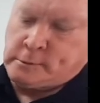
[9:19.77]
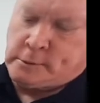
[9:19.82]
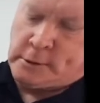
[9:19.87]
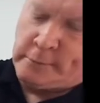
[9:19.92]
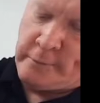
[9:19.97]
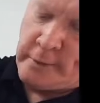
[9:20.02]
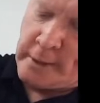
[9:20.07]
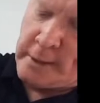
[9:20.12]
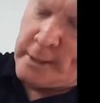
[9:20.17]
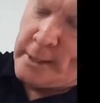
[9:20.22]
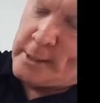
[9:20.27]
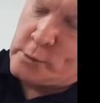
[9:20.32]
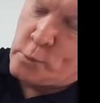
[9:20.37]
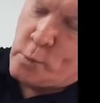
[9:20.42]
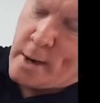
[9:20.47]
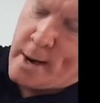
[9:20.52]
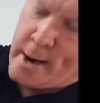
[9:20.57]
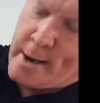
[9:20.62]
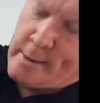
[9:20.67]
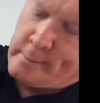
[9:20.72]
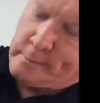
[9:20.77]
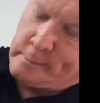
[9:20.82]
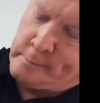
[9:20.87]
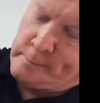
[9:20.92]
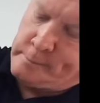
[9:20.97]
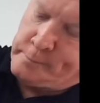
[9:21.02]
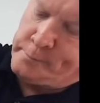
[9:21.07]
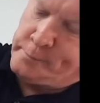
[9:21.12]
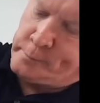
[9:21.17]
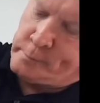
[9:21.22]
See if I guessed right.
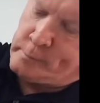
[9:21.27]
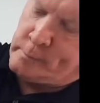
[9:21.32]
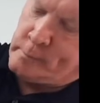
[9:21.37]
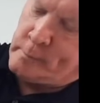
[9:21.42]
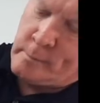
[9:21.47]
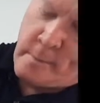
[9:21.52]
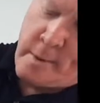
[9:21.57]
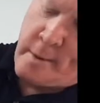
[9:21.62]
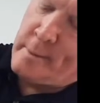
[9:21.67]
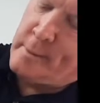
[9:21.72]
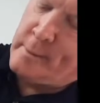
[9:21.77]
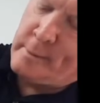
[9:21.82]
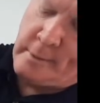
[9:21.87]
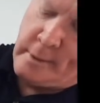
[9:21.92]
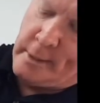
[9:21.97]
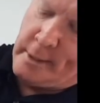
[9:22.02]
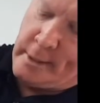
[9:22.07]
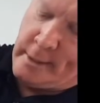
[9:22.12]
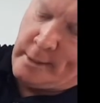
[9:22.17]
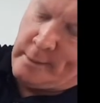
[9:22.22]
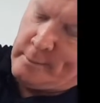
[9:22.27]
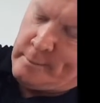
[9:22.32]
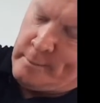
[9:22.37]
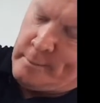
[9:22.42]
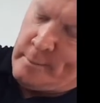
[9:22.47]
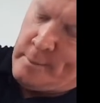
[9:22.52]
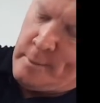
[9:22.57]
Kidding.